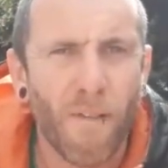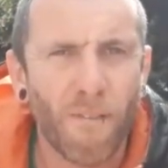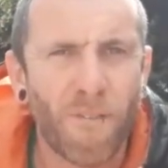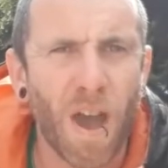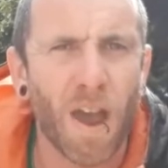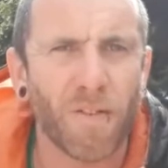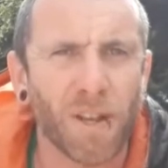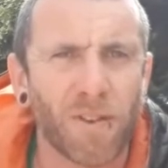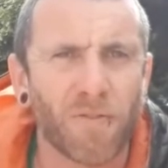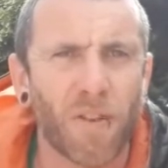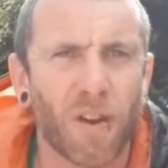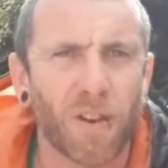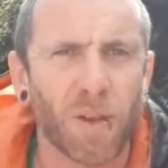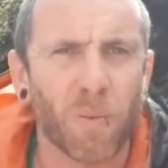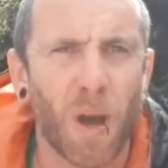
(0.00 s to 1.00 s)
very,
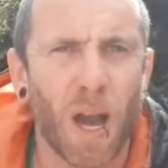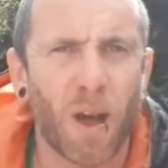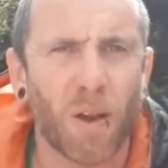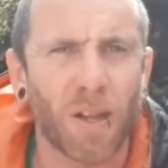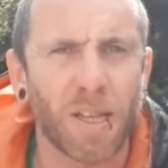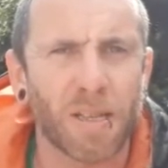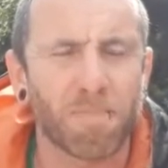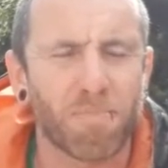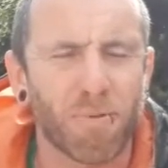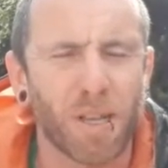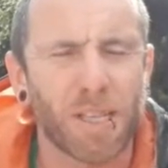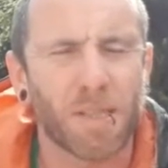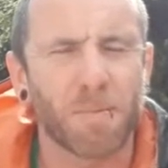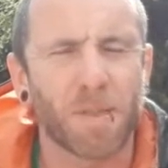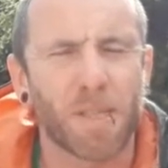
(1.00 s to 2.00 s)
very well, and this
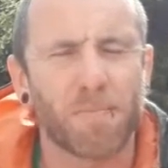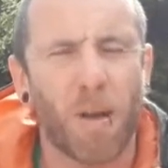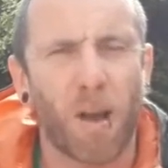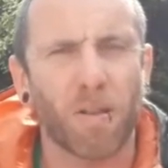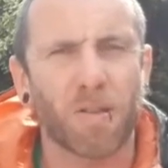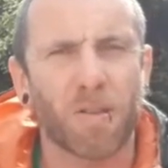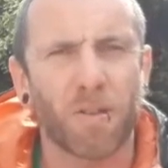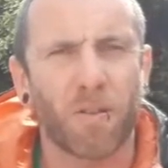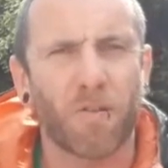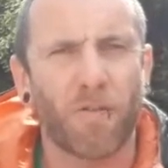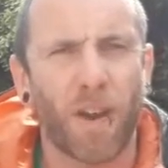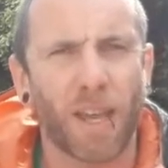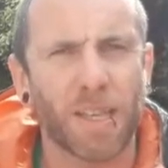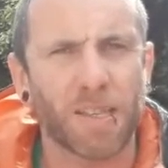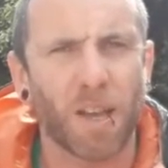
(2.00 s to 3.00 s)
brings some smiles to your
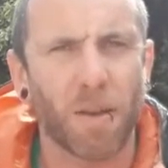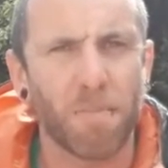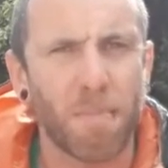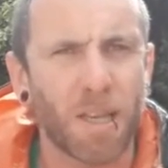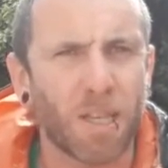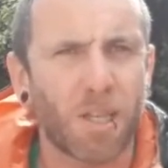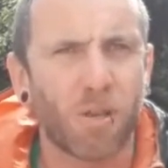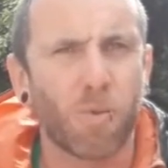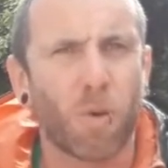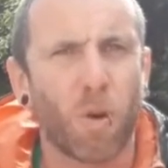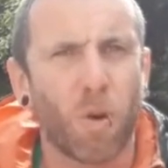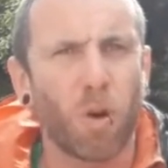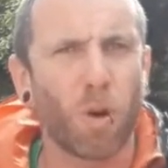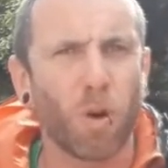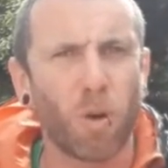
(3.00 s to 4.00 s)
face. I miss you
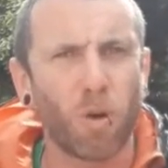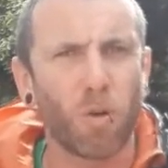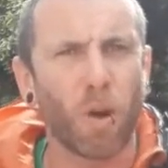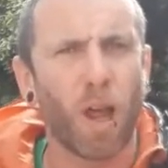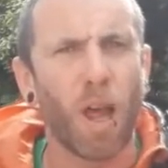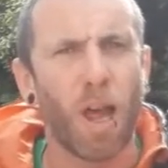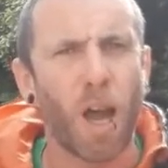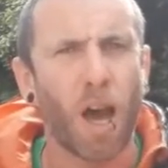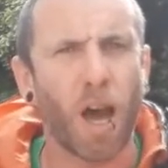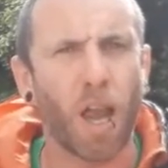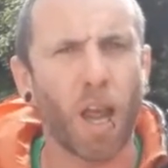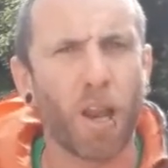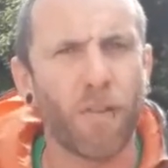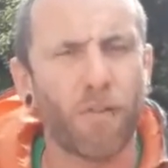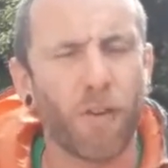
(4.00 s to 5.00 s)
all, and
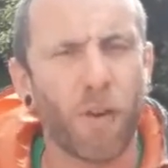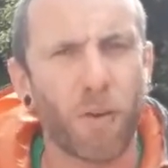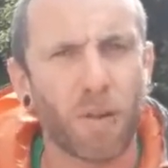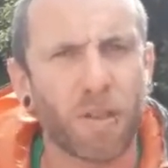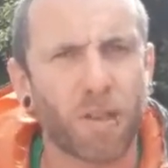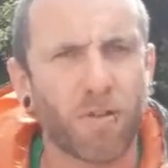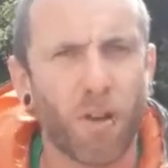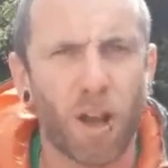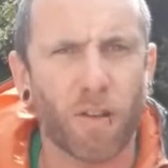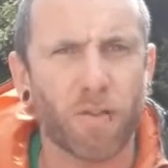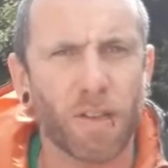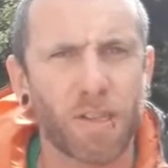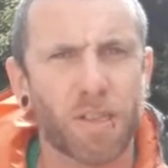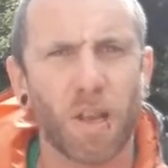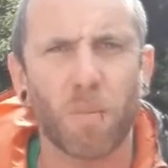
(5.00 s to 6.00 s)
I look forward to
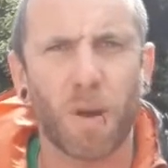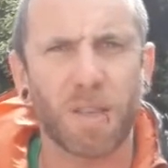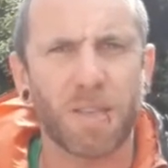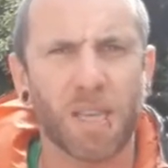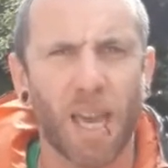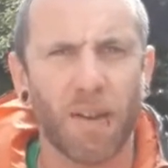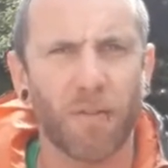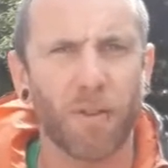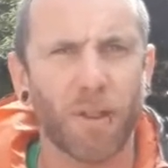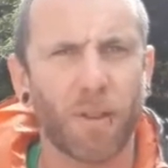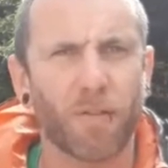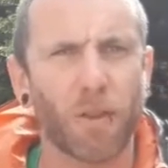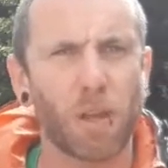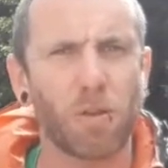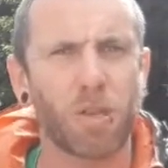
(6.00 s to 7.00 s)
crafting somewhere together in
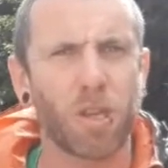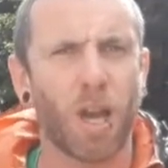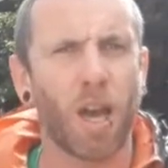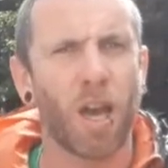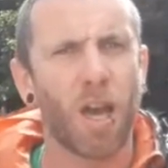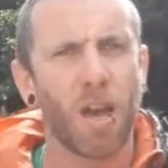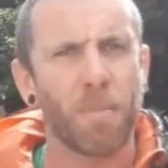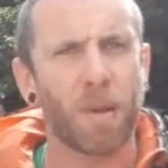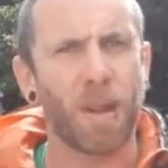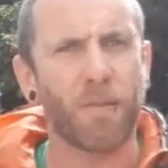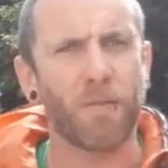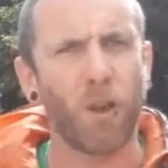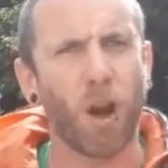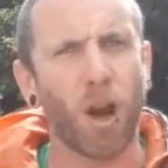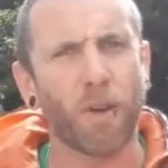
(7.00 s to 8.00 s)
the future. But
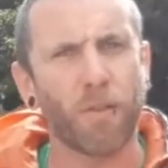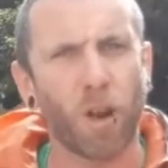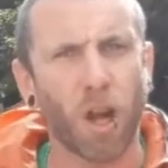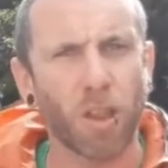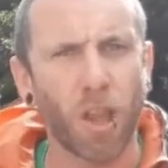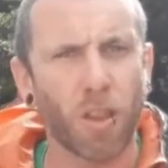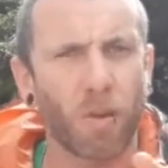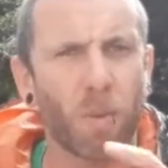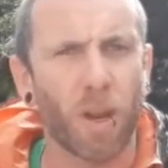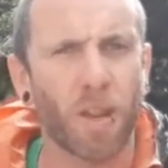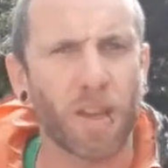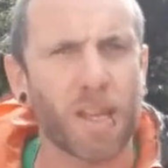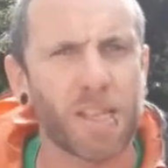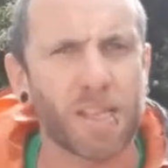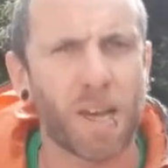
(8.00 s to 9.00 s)
if not, I've got another one
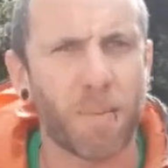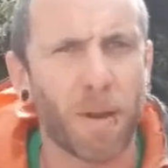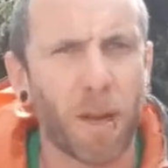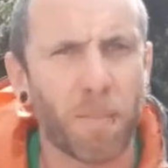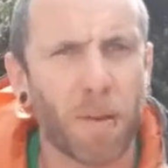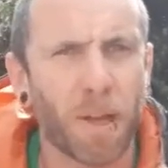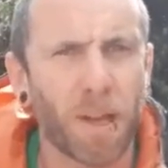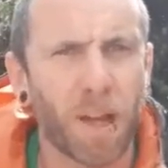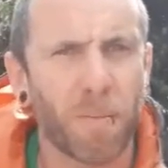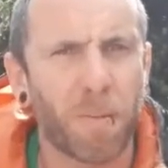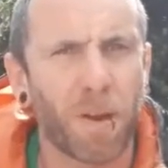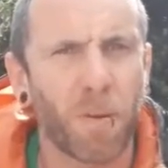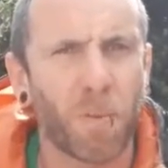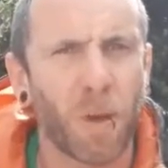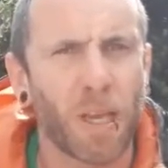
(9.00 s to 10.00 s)
of these coming up in a
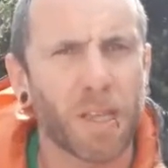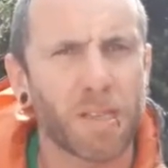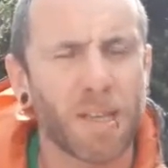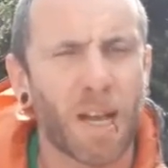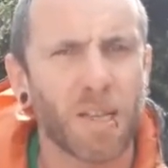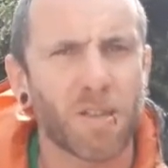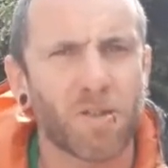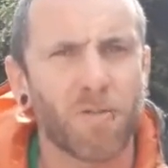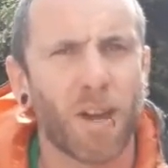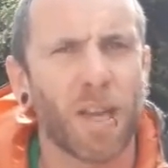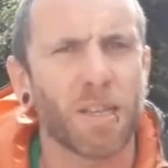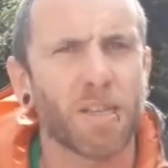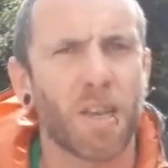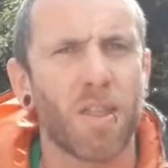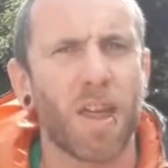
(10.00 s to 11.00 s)
couple of weeks. That's
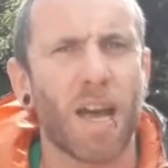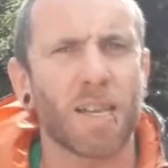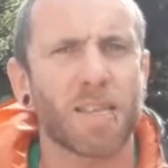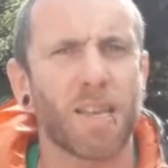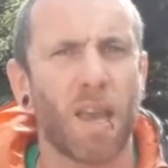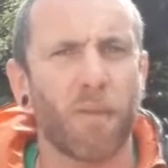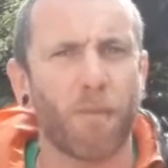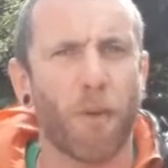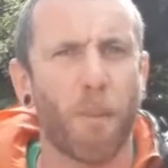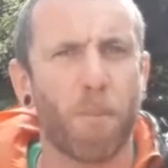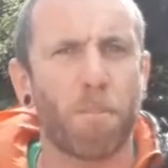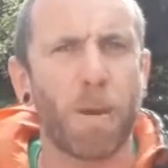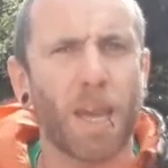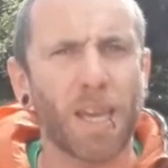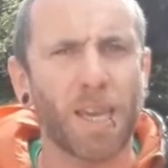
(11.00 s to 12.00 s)
great. So that's it from
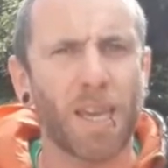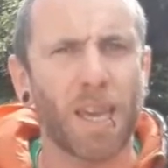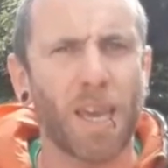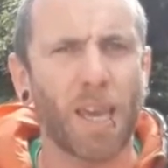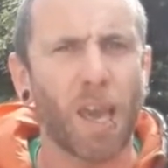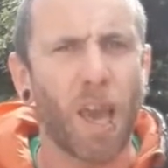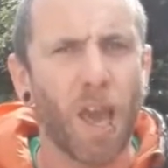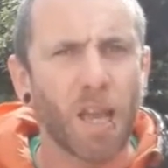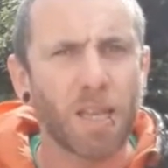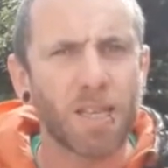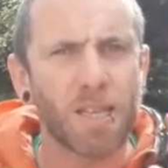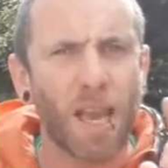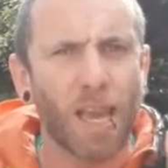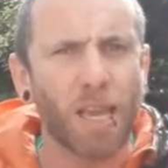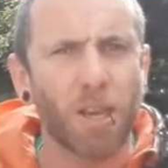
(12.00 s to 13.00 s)
Pinky.
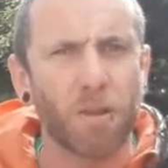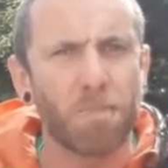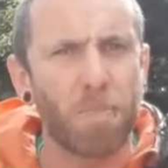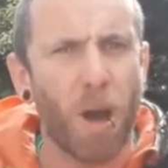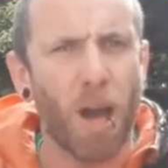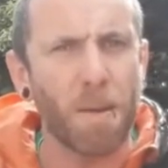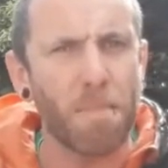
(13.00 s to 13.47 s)
Say goodbye,